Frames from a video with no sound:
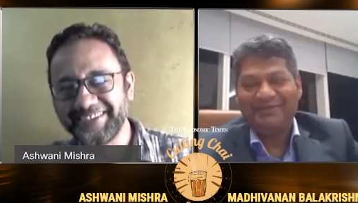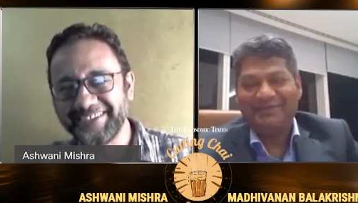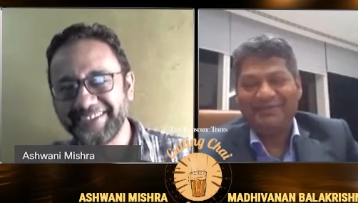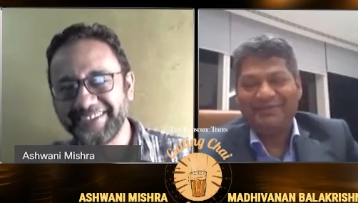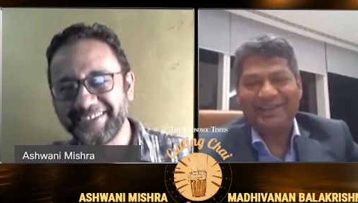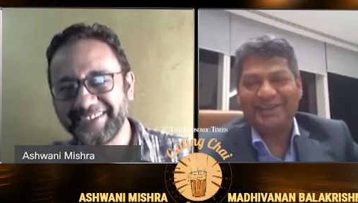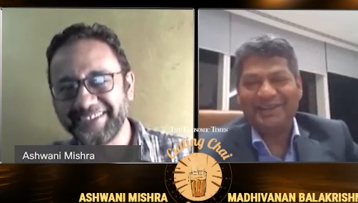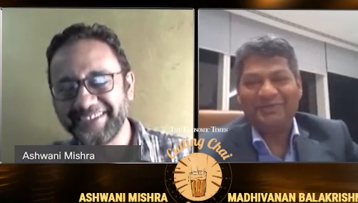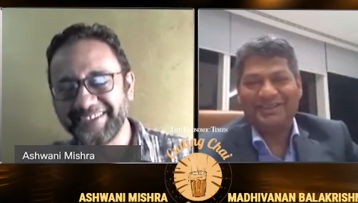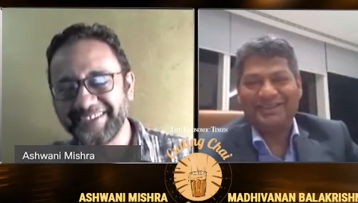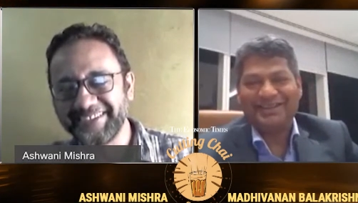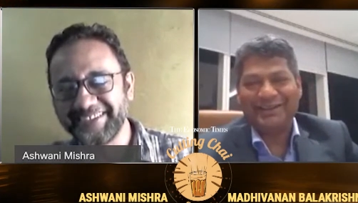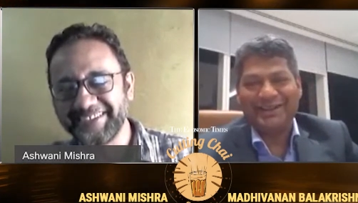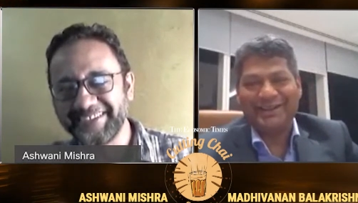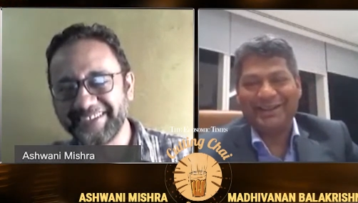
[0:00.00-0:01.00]
Speaker 1: if banking was
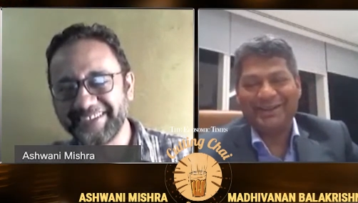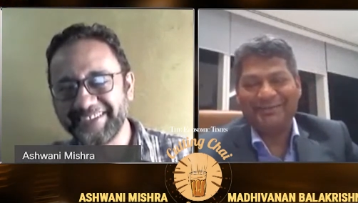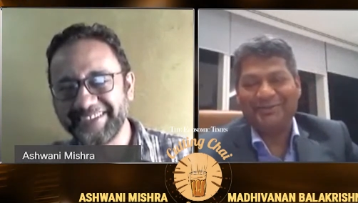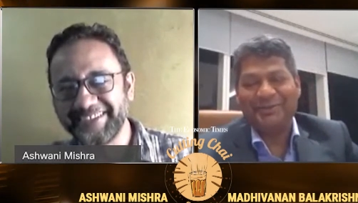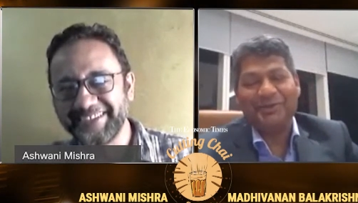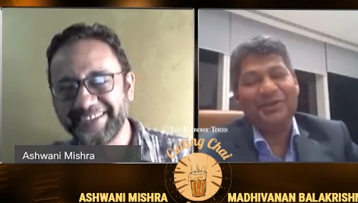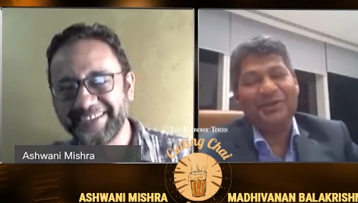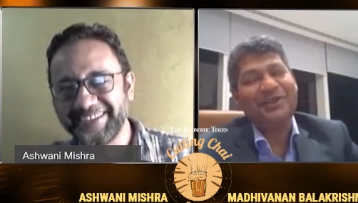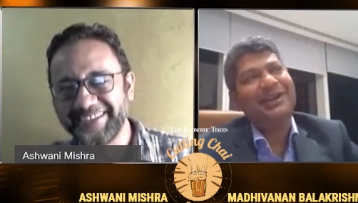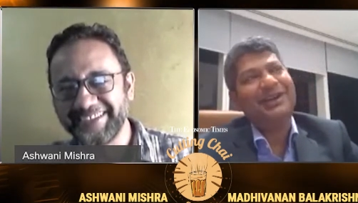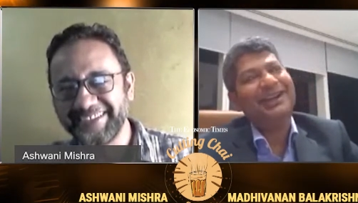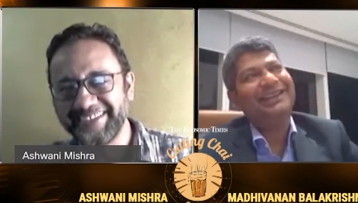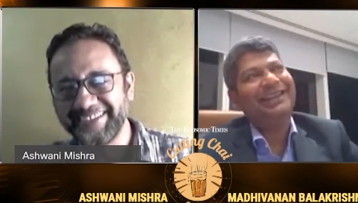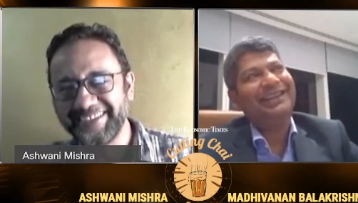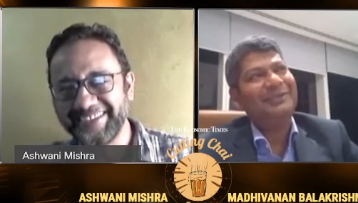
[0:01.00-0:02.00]
never eh, during
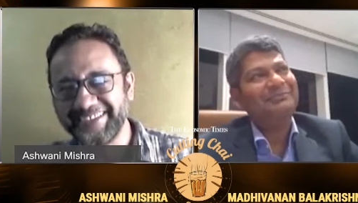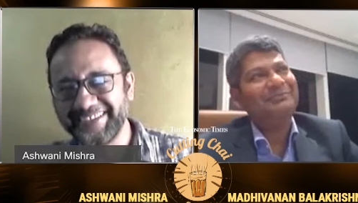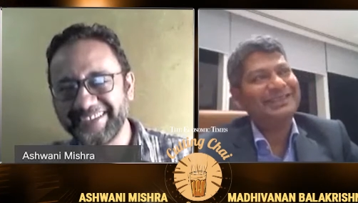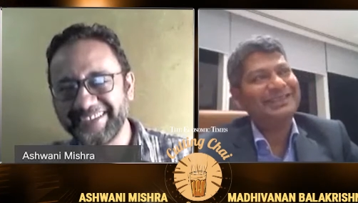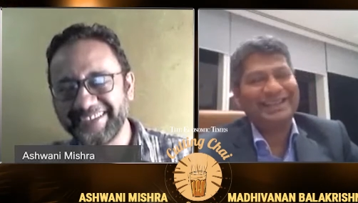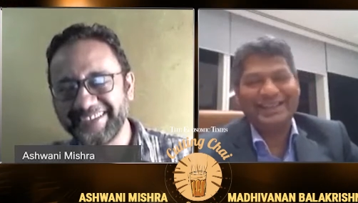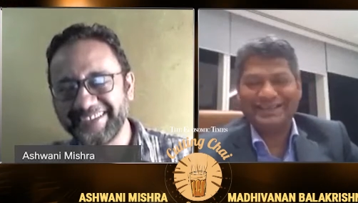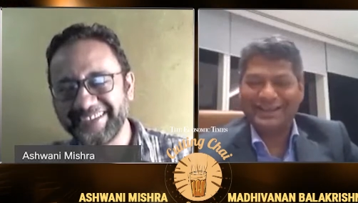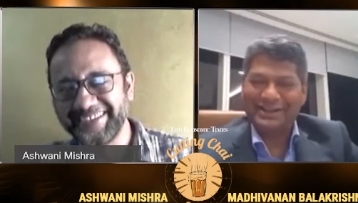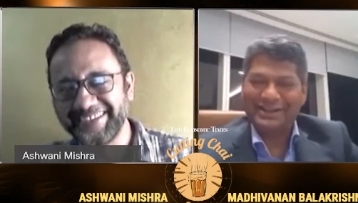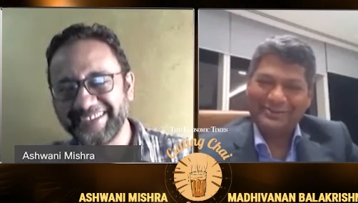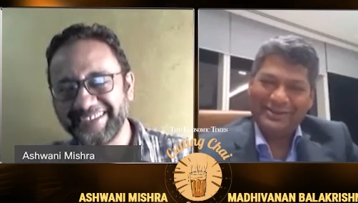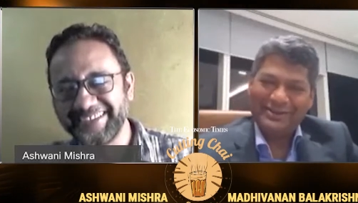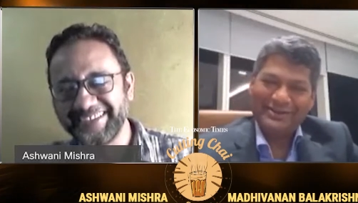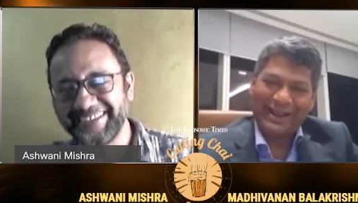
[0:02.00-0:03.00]
my campus days, I
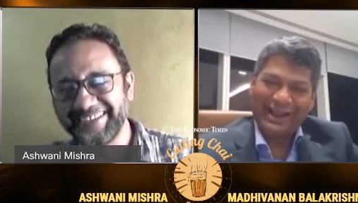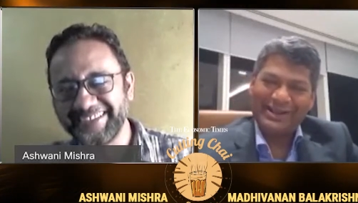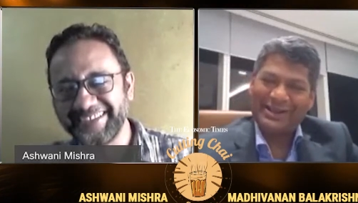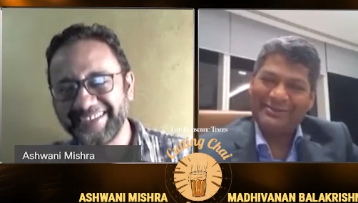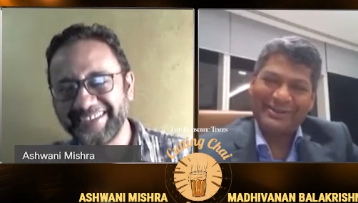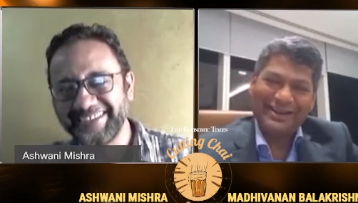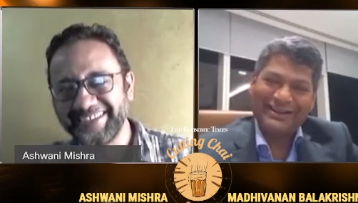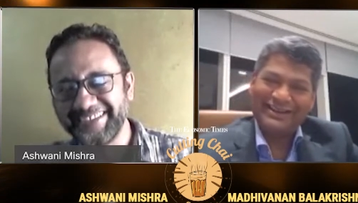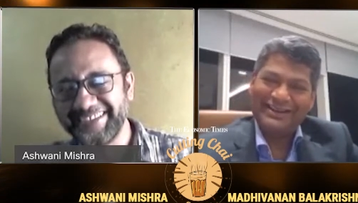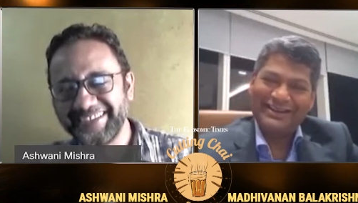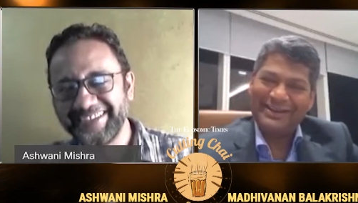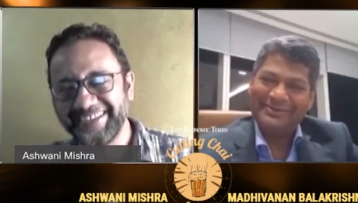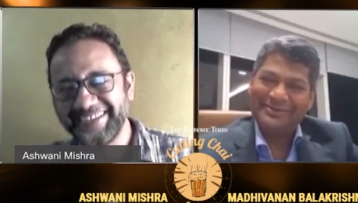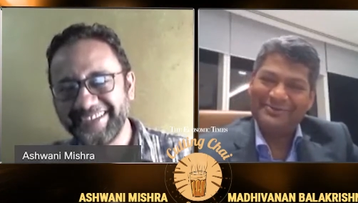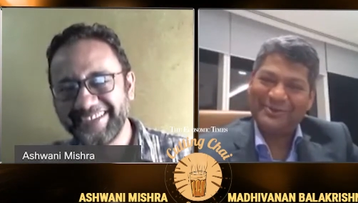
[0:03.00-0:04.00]
never, I never
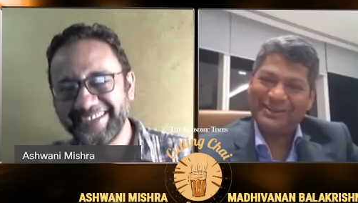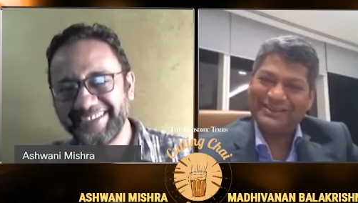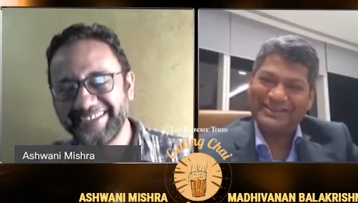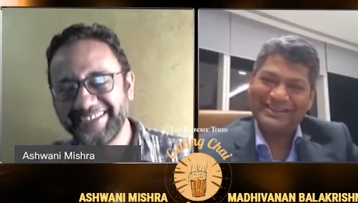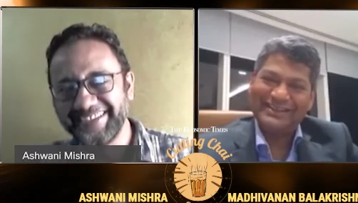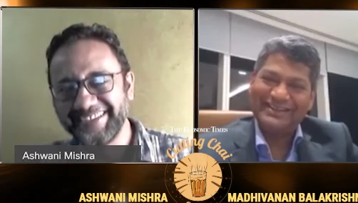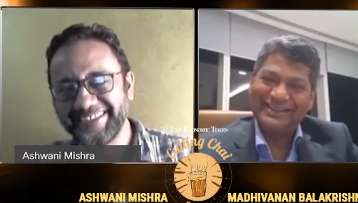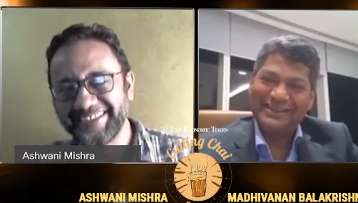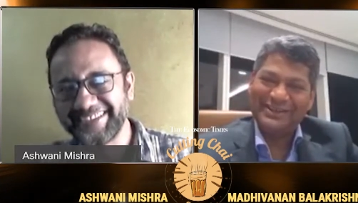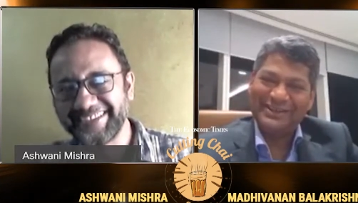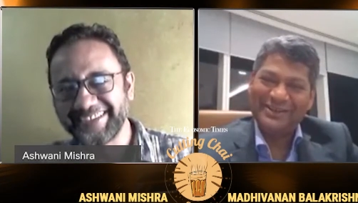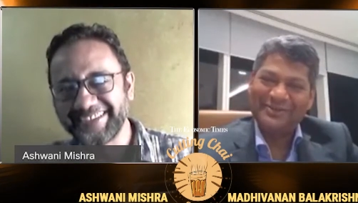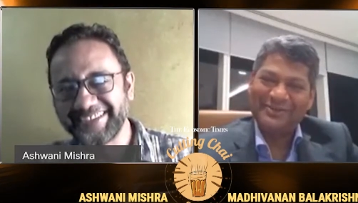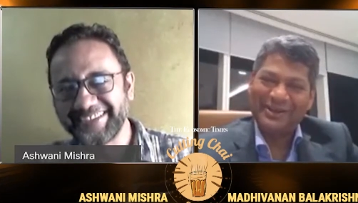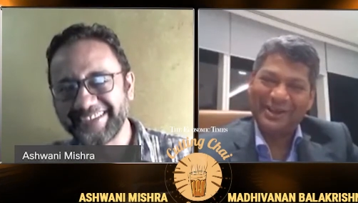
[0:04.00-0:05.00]
attended even one single
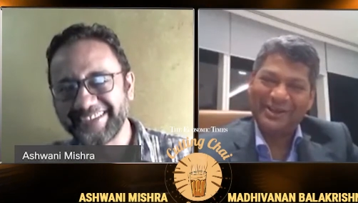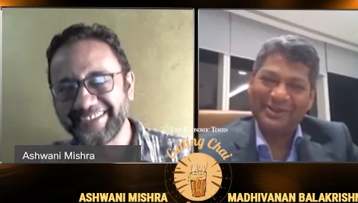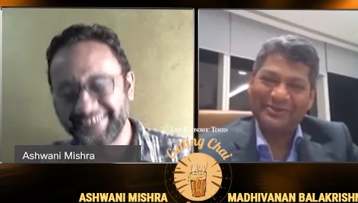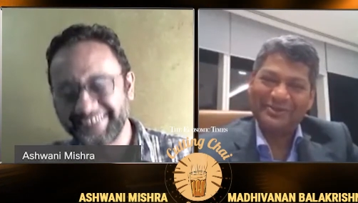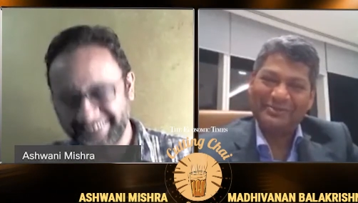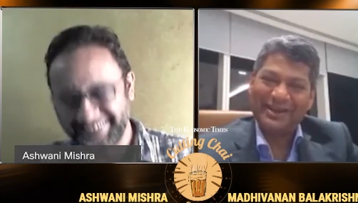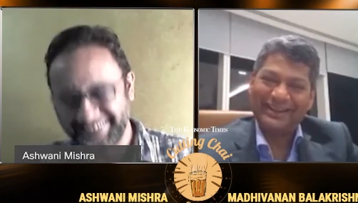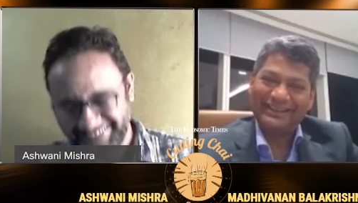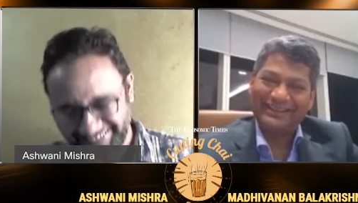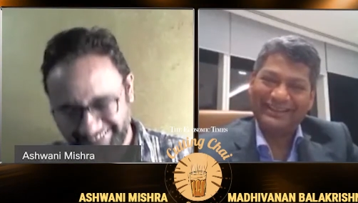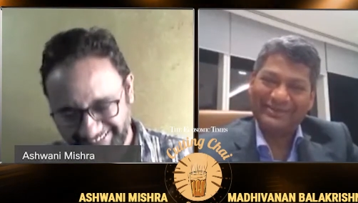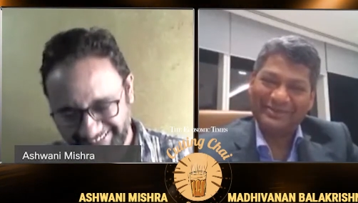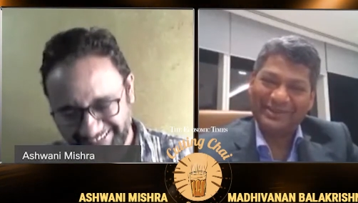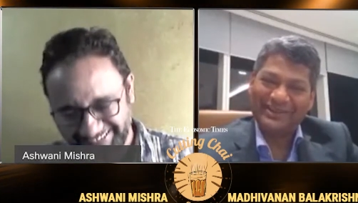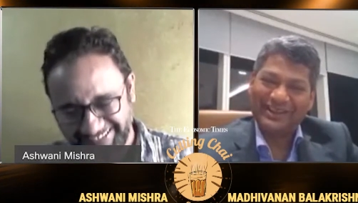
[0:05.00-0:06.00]
interview for any of the
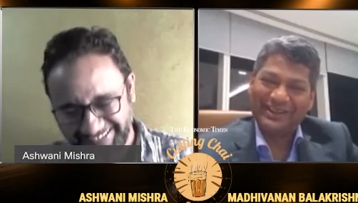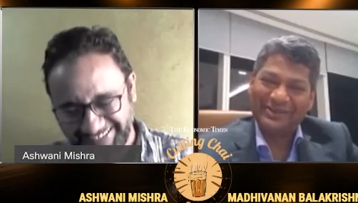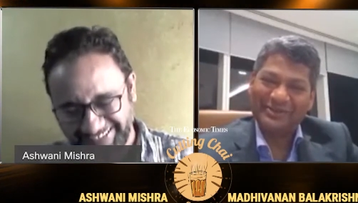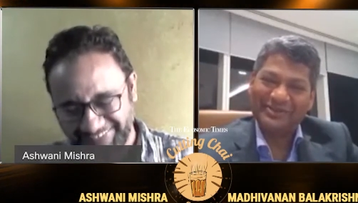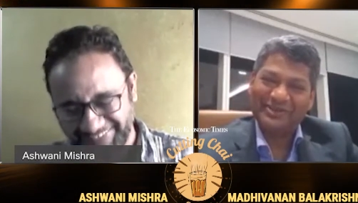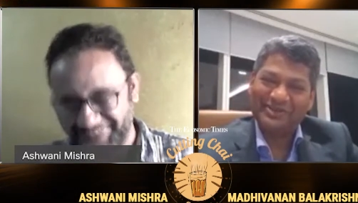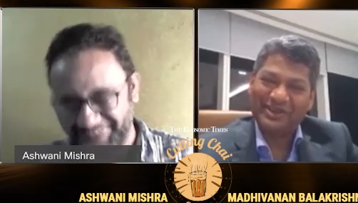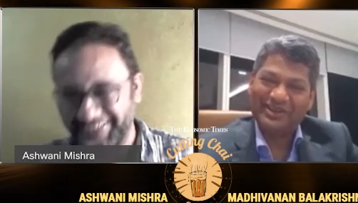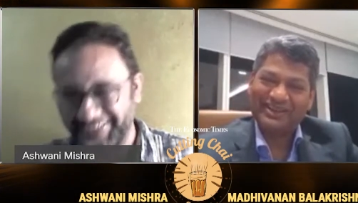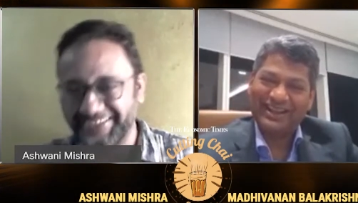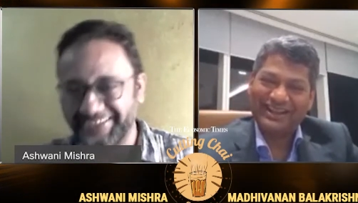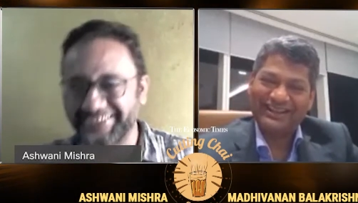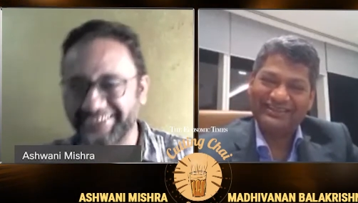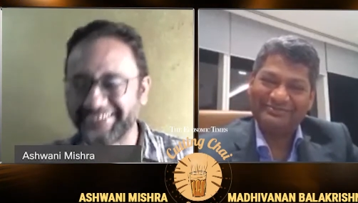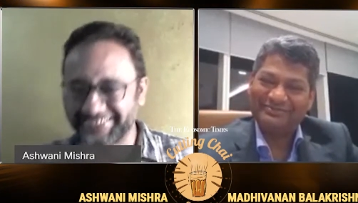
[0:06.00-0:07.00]
banks because I always thought
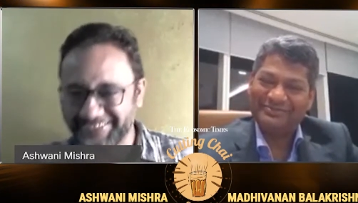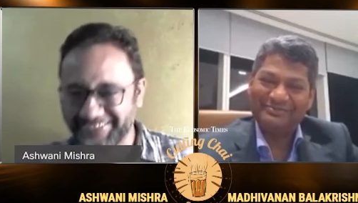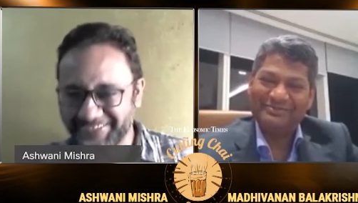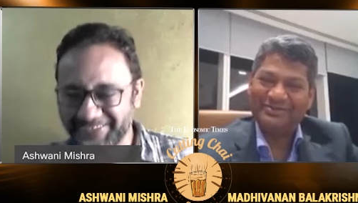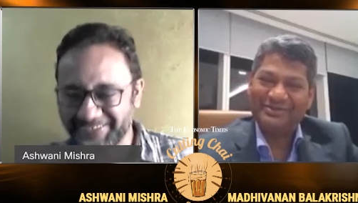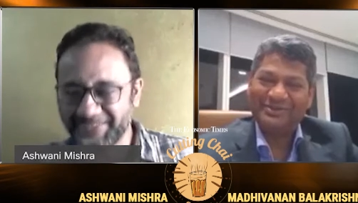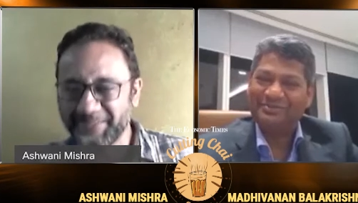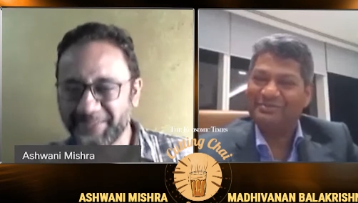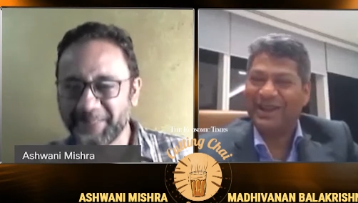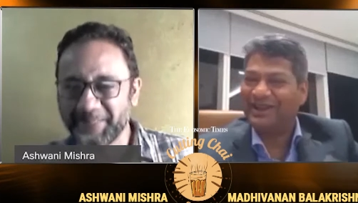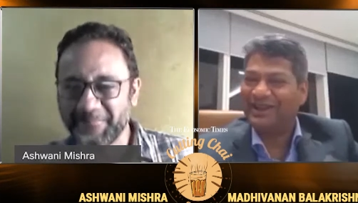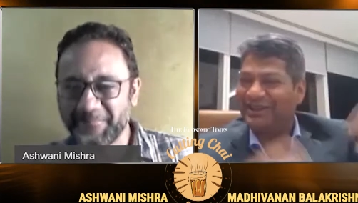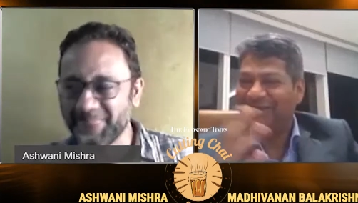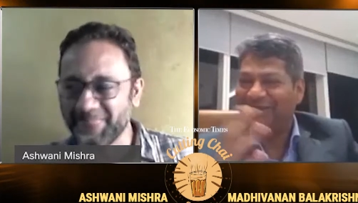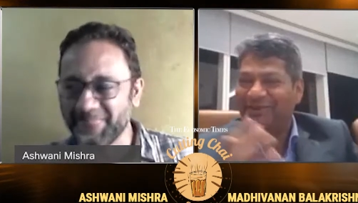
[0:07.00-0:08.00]
like,
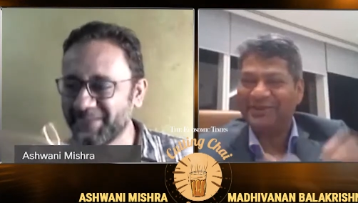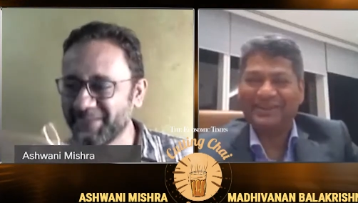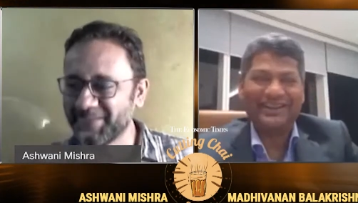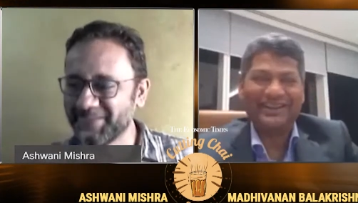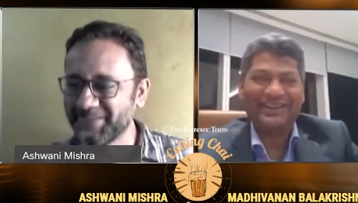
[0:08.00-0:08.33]
banking kon